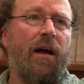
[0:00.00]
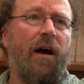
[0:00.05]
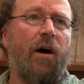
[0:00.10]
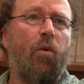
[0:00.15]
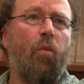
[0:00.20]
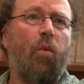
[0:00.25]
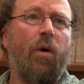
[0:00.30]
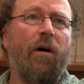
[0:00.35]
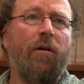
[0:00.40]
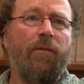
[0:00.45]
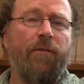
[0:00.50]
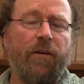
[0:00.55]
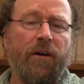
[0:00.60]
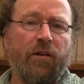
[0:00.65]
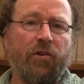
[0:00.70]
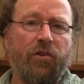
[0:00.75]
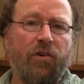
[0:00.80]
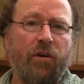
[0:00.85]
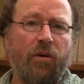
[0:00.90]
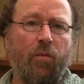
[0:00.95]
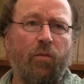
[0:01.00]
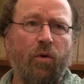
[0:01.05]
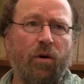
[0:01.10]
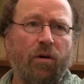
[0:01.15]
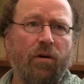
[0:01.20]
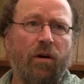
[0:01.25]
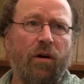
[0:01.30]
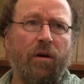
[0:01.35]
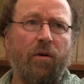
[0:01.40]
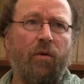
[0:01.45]
a well functioning
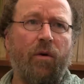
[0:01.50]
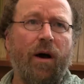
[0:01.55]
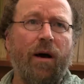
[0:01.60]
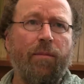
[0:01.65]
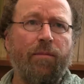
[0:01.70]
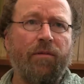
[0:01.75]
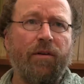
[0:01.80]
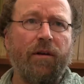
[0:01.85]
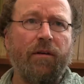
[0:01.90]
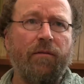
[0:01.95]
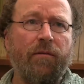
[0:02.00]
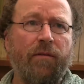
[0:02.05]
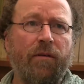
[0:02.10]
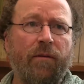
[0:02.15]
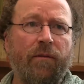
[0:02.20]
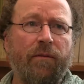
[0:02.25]
worker cooperative